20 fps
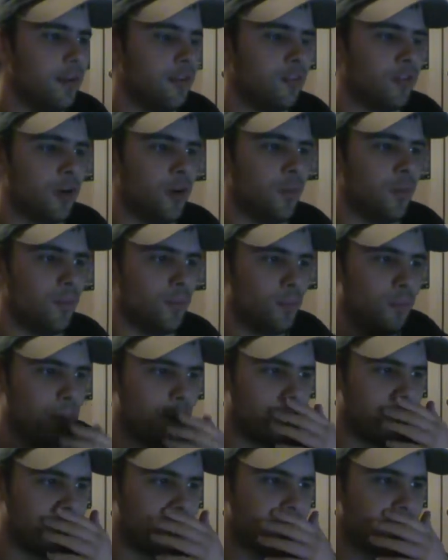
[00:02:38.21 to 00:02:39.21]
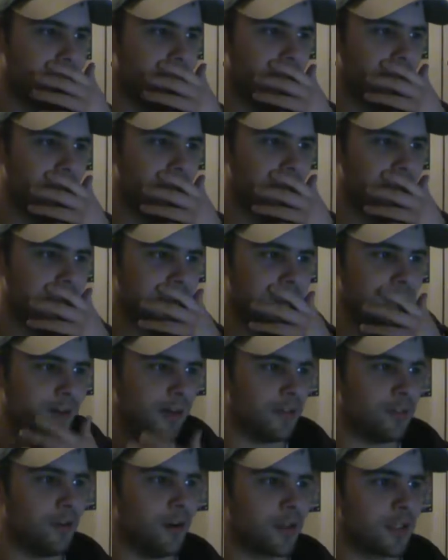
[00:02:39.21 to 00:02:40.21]
So when I said about this,
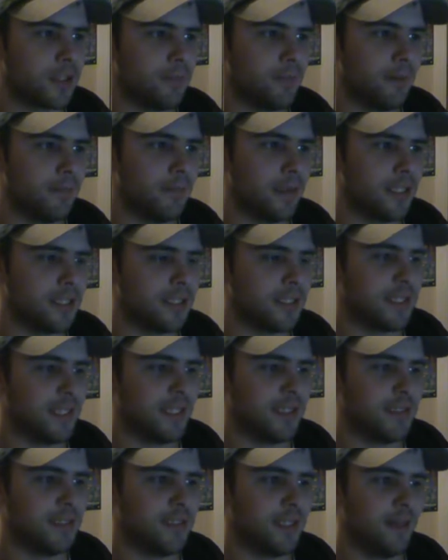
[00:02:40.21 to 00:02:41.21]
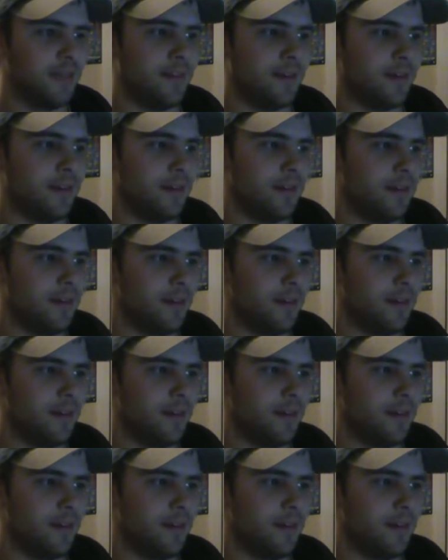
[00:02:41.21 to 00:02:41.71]
I talked about this, I said that